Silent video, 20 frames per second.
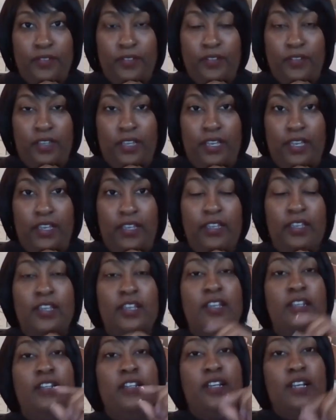Okay?
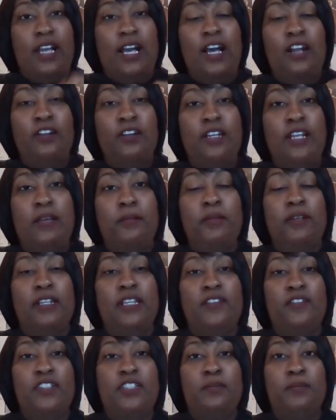The God-ordained
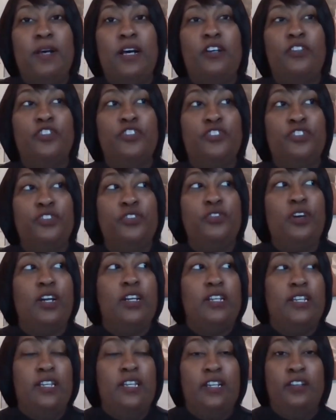believing spouse, you
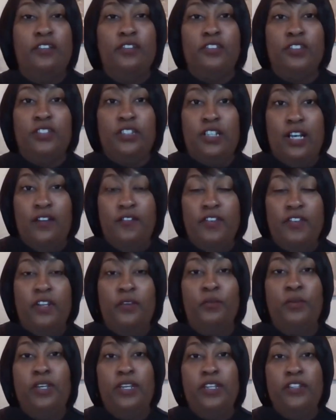are in
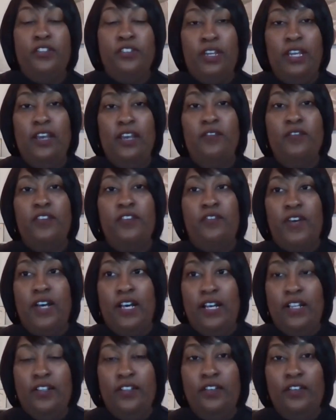covenant with your Heavenly
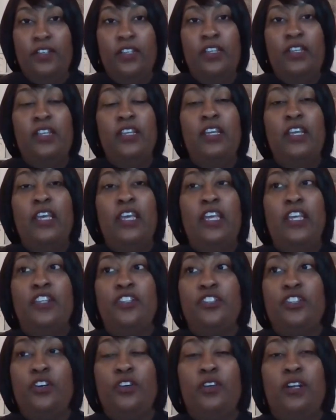Father. And
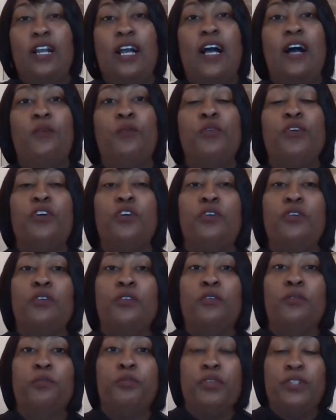so God
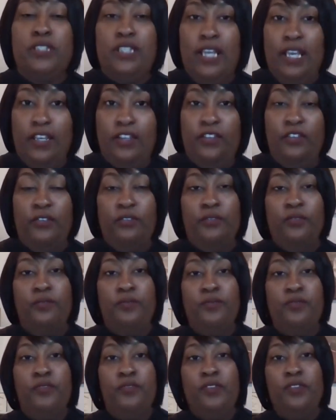will protect you,
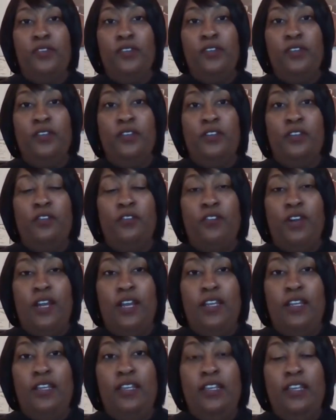
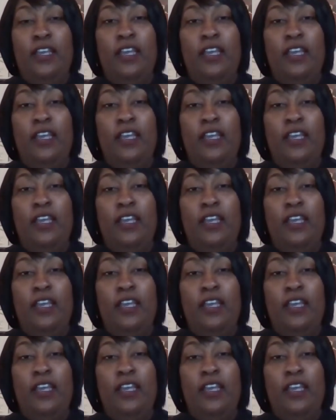right?